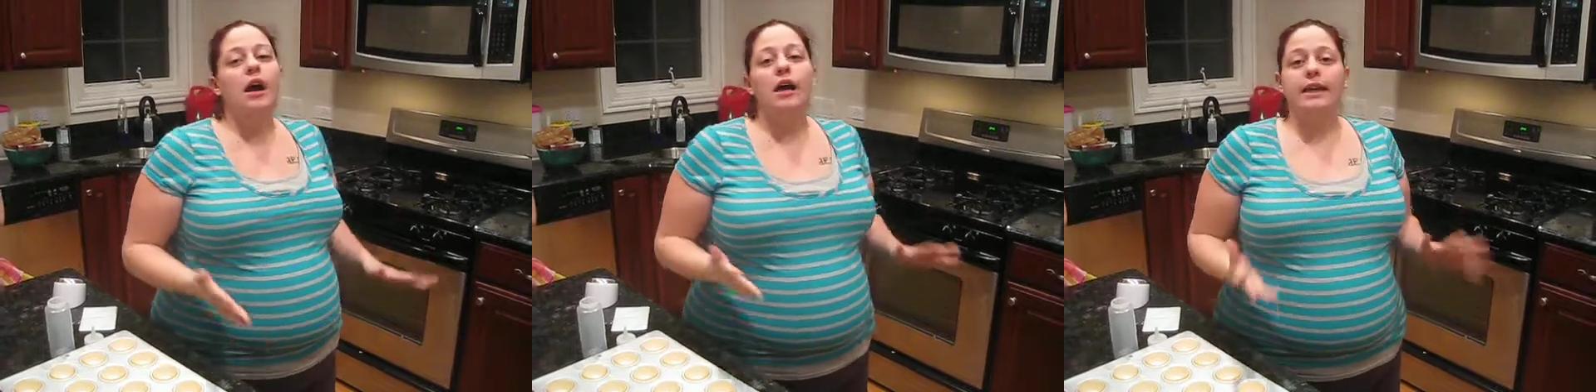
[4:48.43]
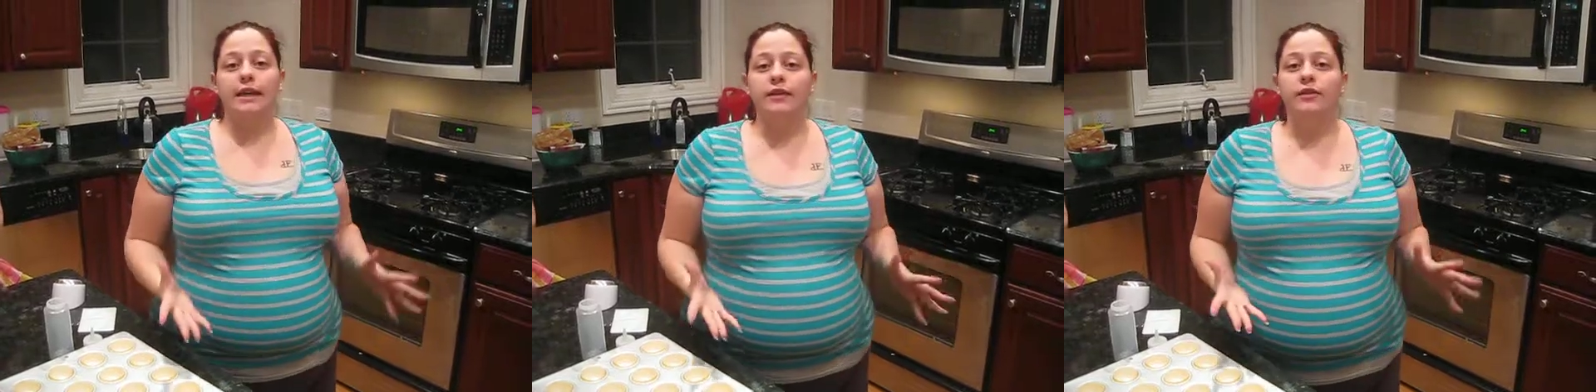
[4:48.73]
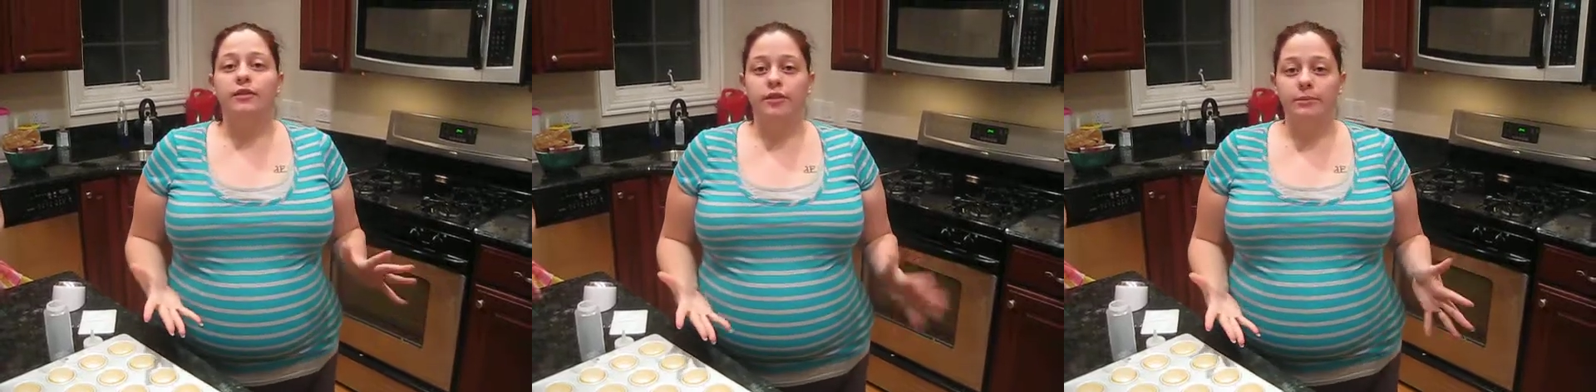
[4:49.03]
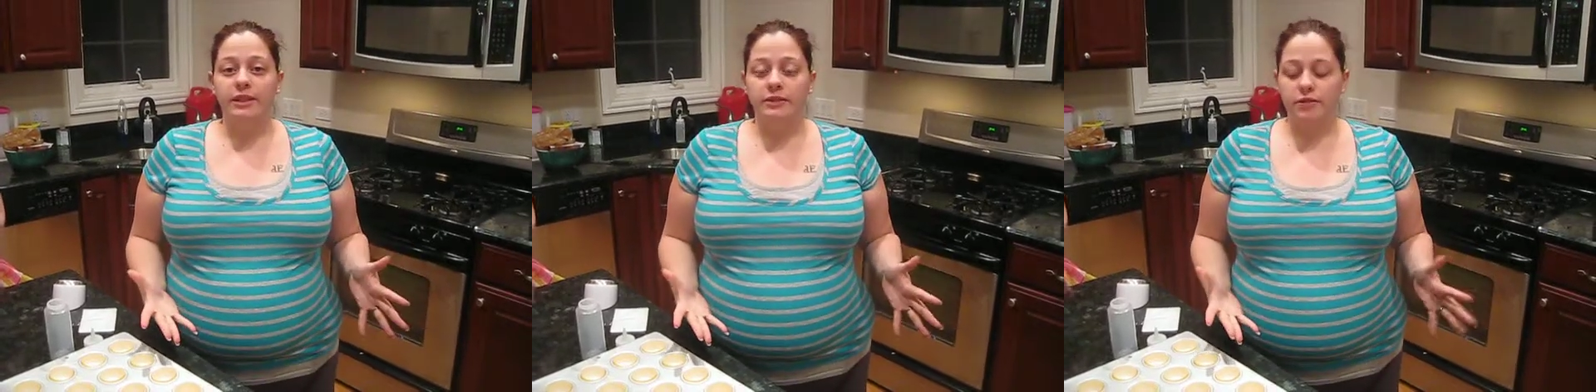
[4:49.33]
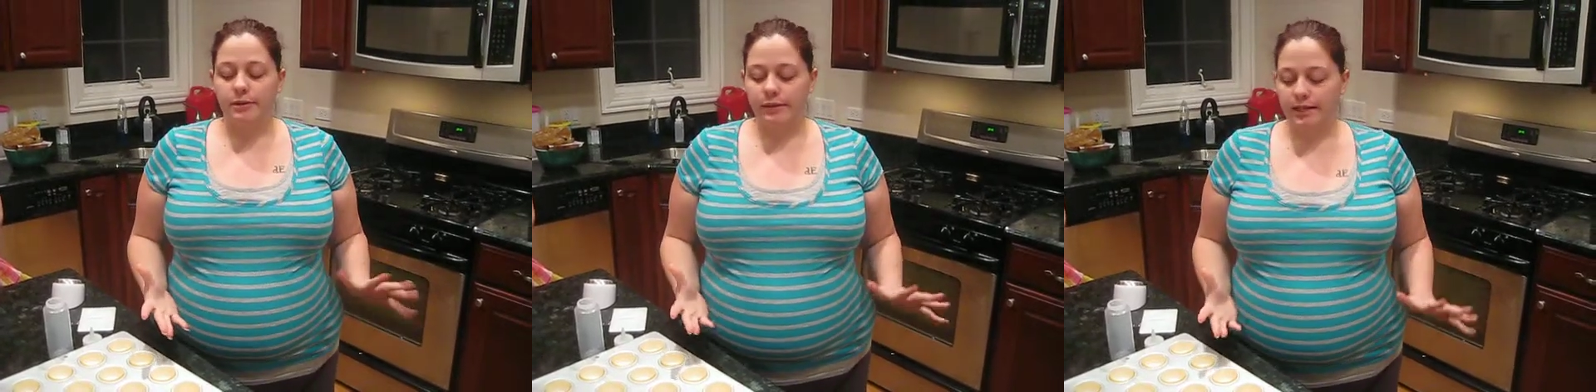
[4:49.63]
again, normally it's
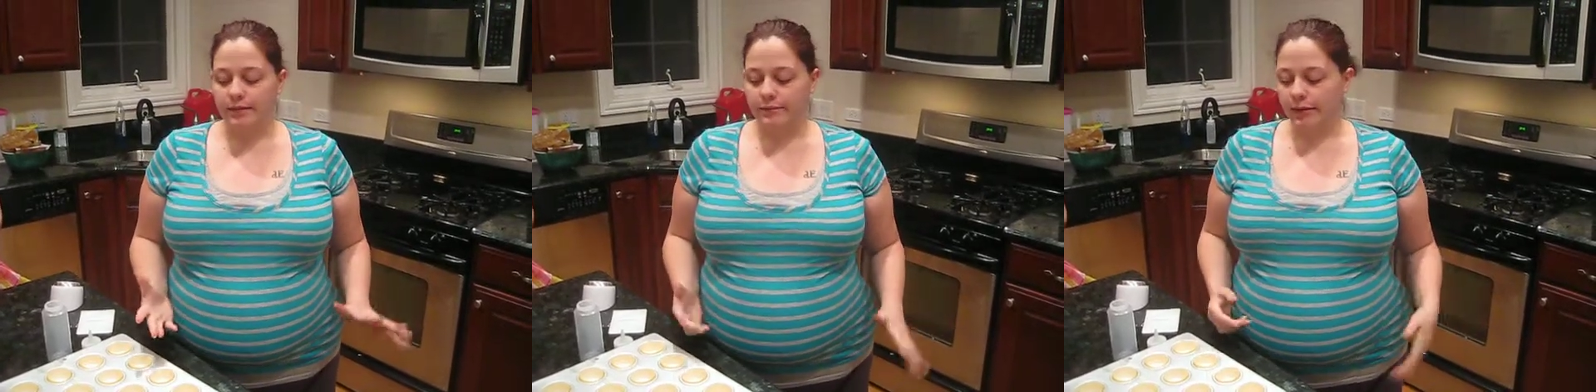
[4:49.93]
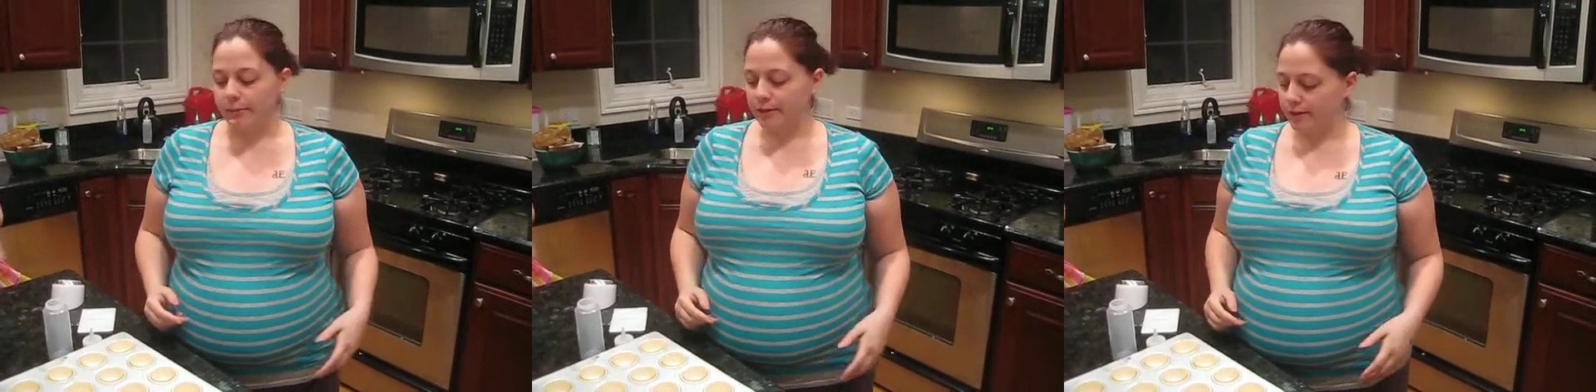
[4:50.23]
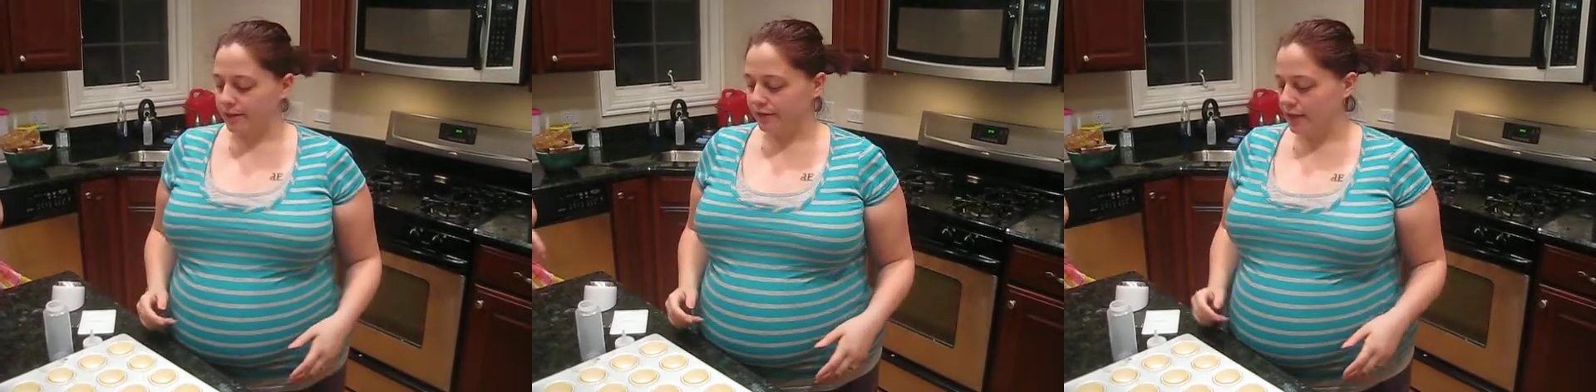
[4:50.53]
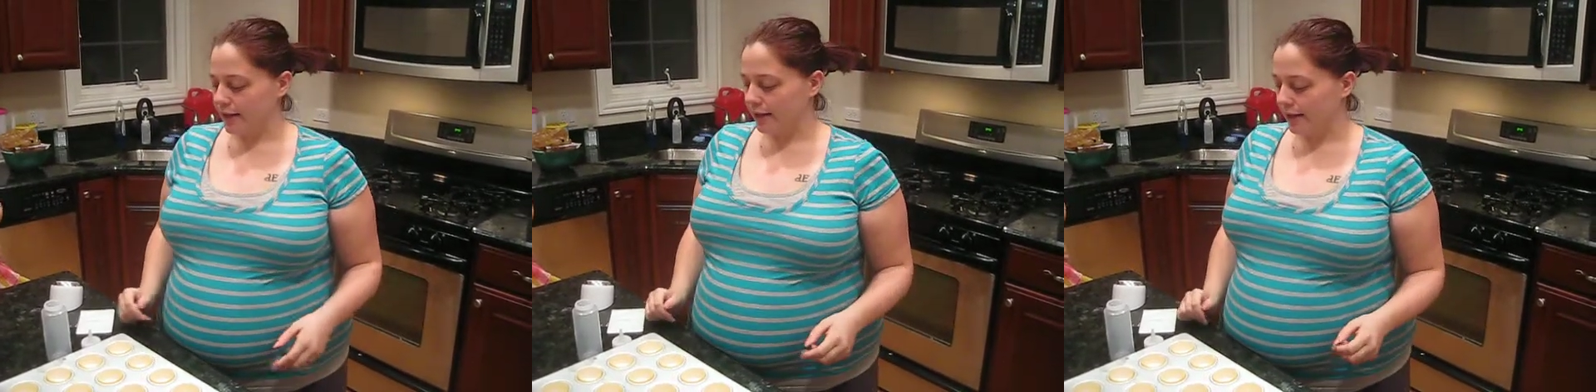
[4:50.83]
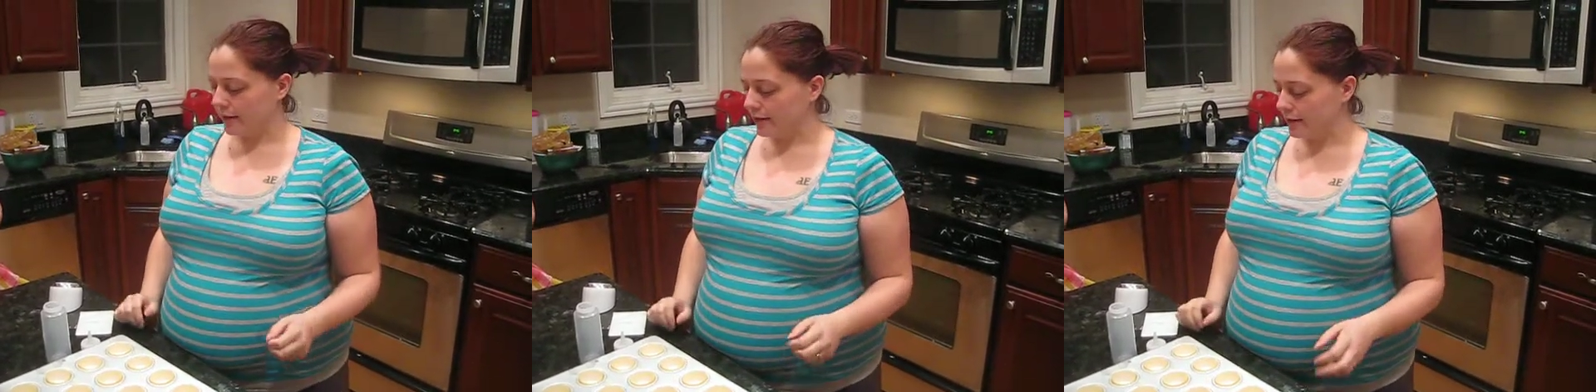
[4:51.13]
3 minutes in my microwave.
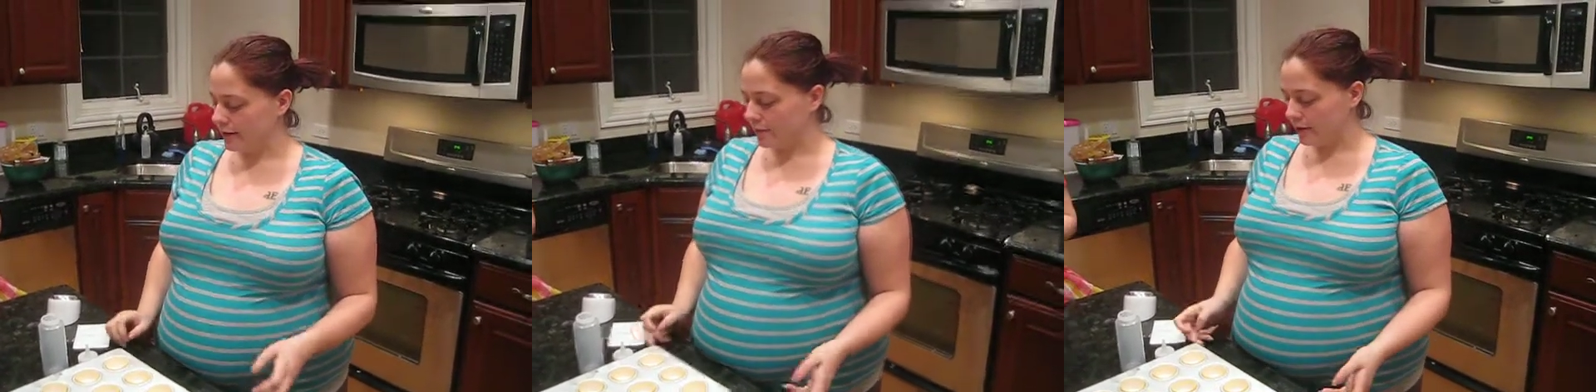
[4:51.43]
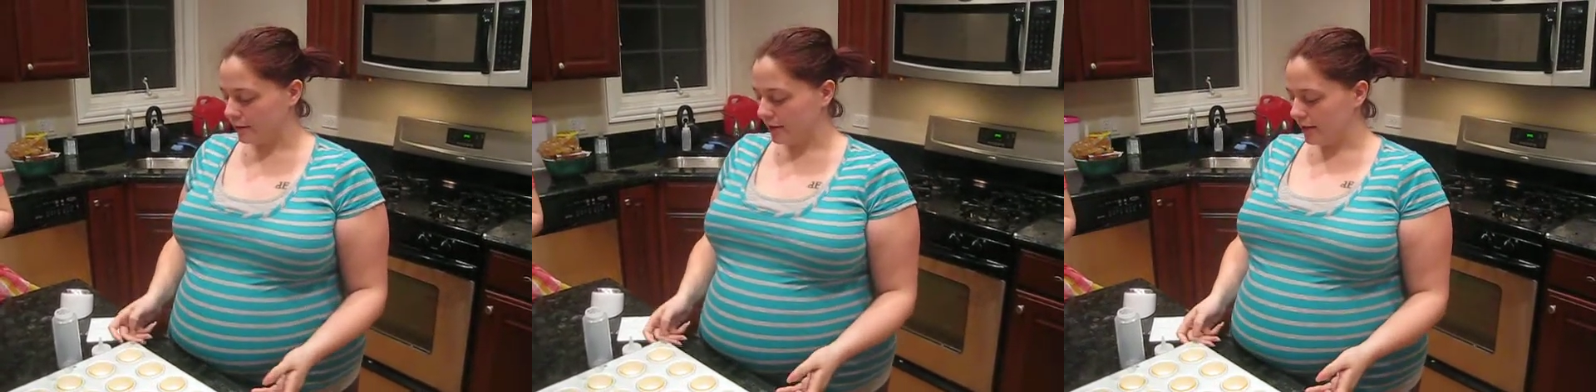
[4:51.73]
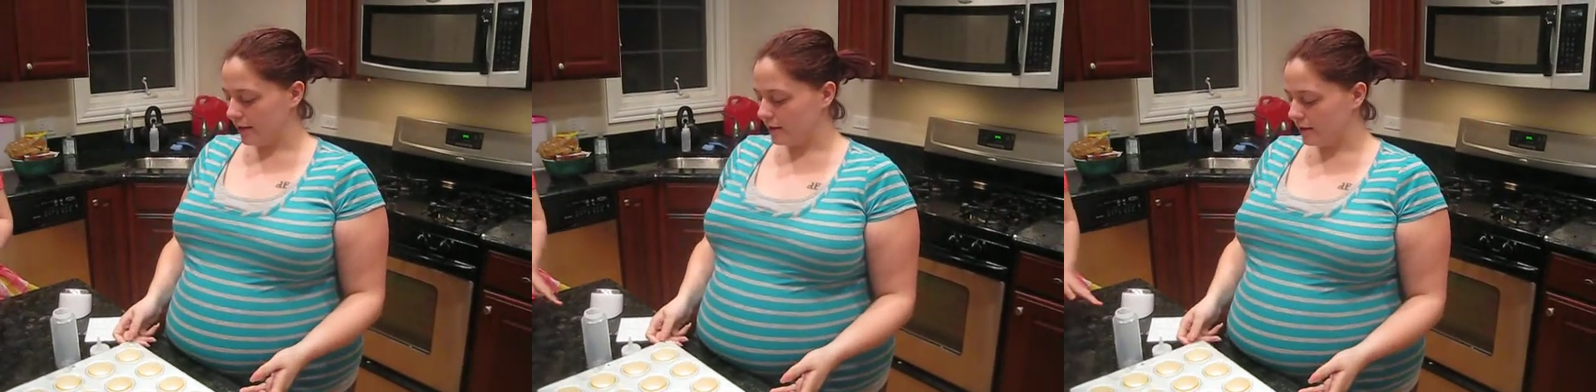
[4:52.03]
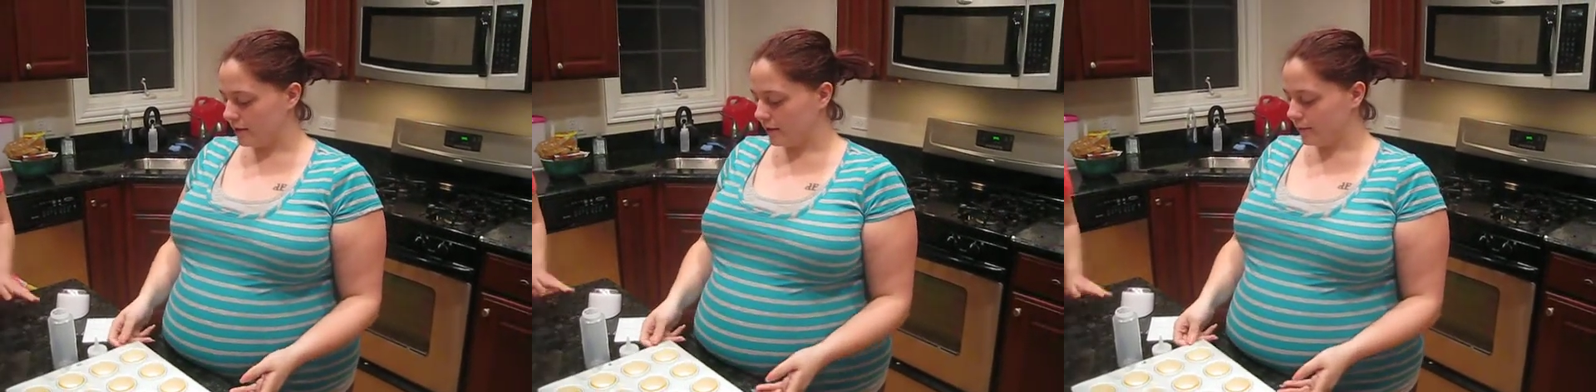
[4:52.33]
Today it doesn't want to be nice, so